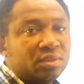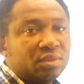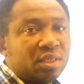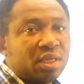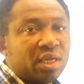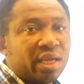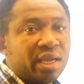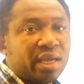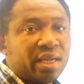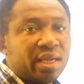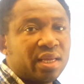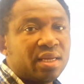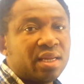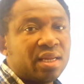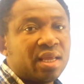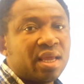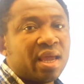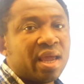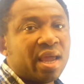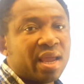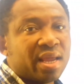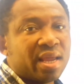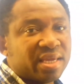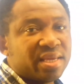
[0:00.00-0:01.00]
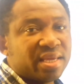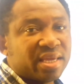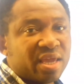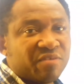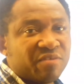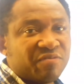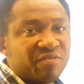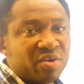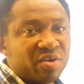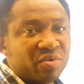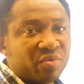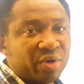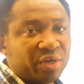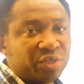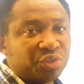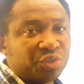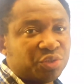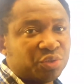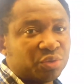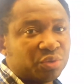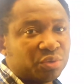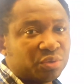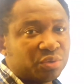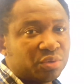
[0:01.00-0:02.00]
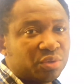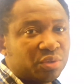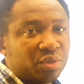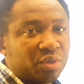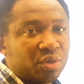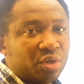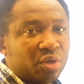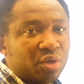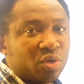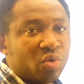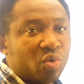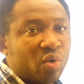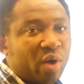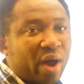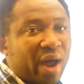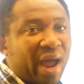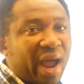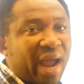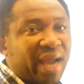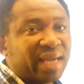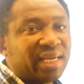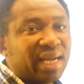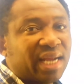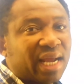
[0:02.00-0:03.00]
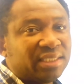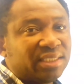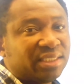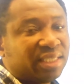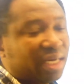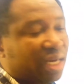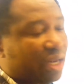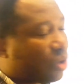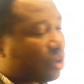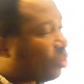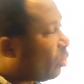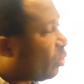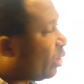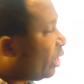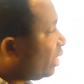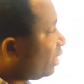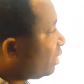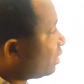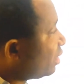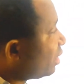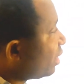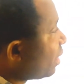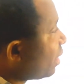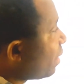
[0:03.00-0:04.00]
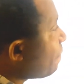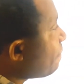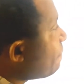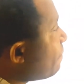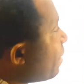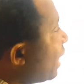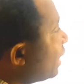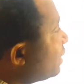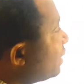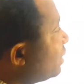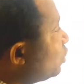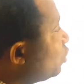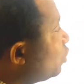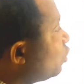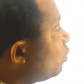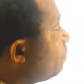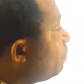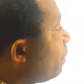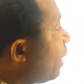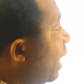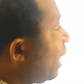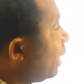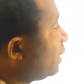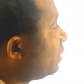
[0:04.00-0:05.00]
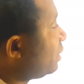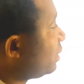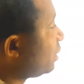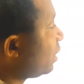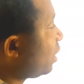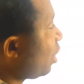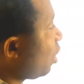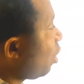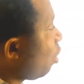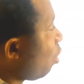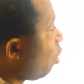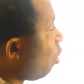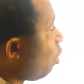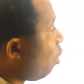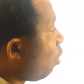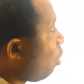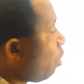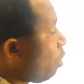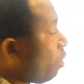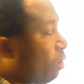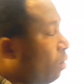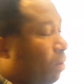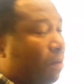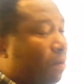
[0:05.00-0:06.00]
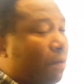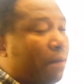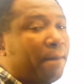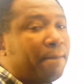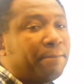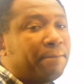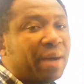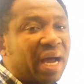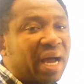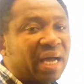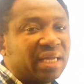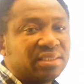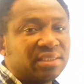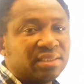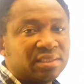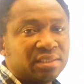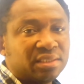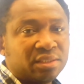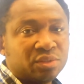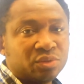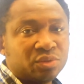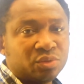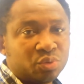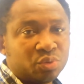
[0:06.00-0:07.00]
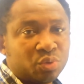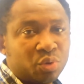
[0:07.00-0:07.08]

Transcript: in any given ratio, you are either dealing with part to part or part to